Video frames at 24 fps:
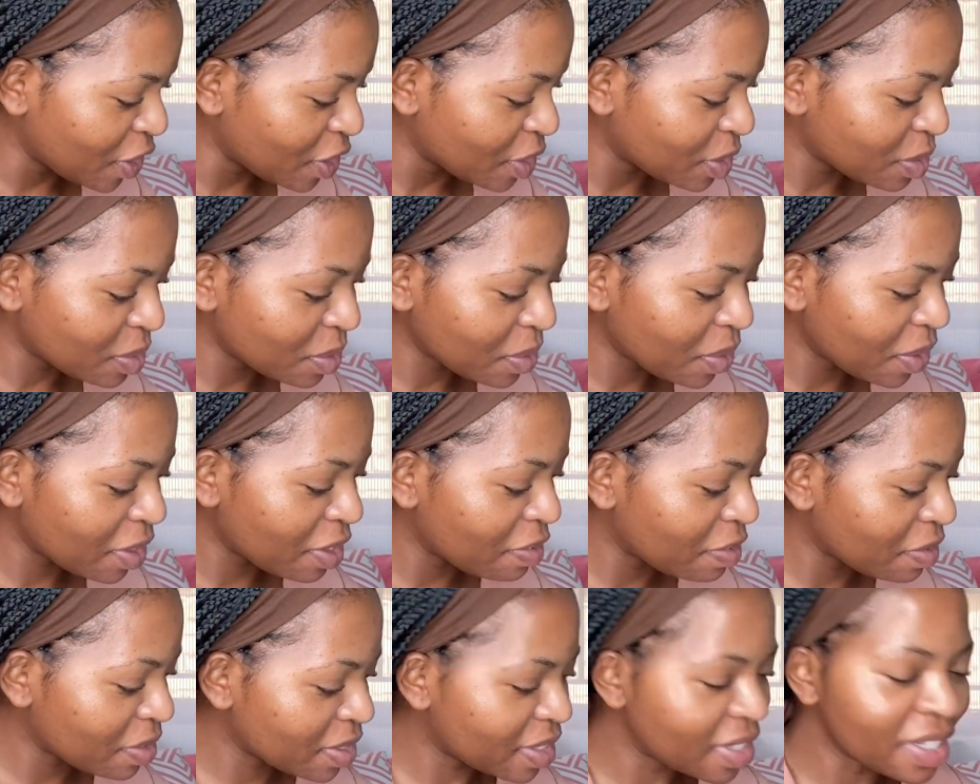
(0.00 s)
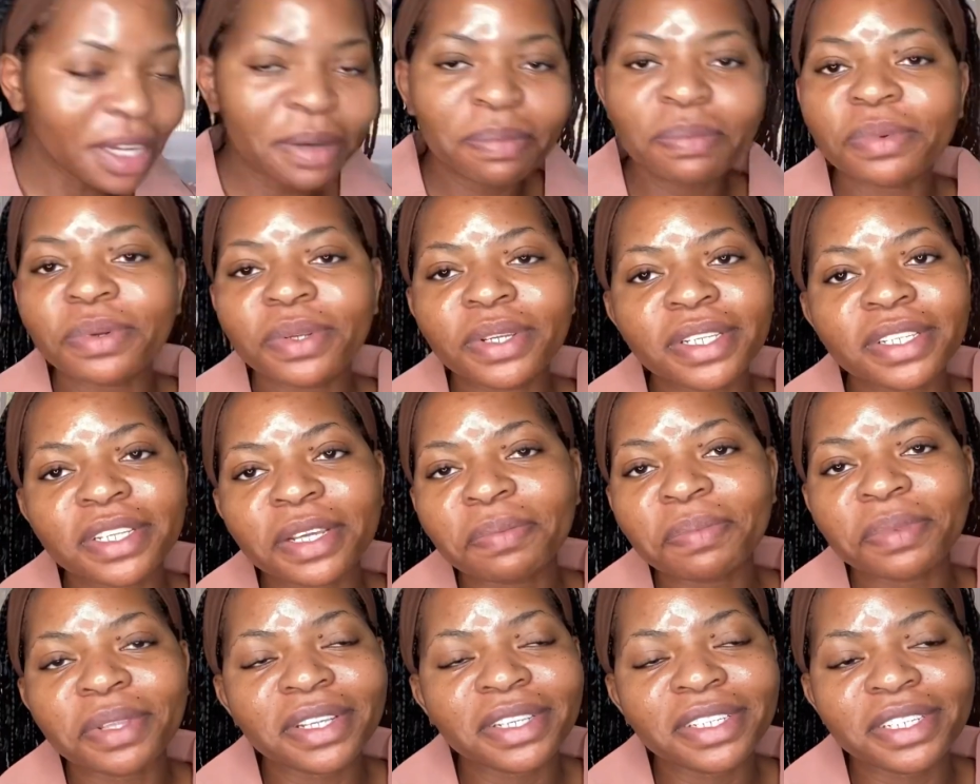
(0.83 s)
So if you see I'm doing
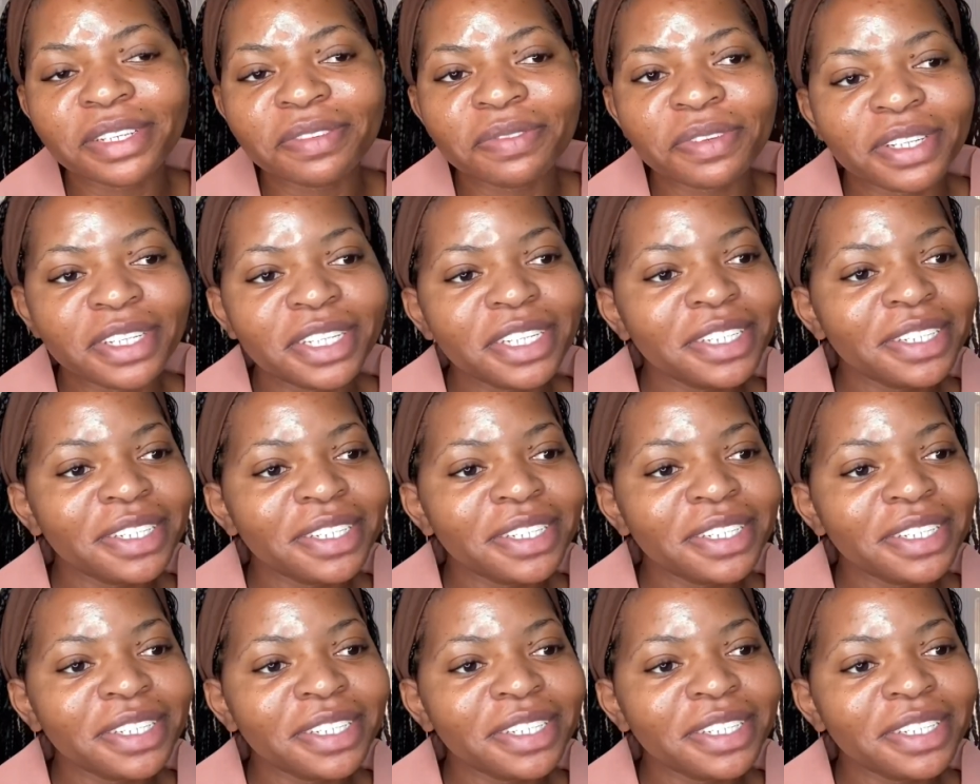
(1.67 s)
something different,